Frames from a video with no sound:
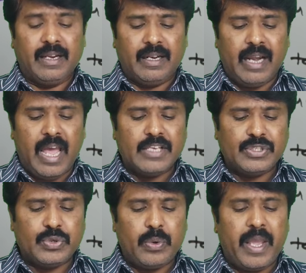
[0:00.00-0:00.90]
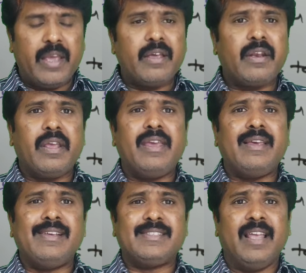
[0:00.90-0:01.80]
glass to air
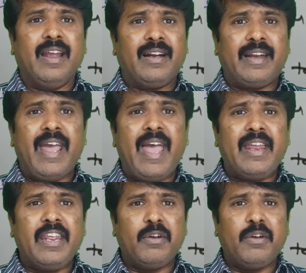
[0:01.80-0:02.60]
is tan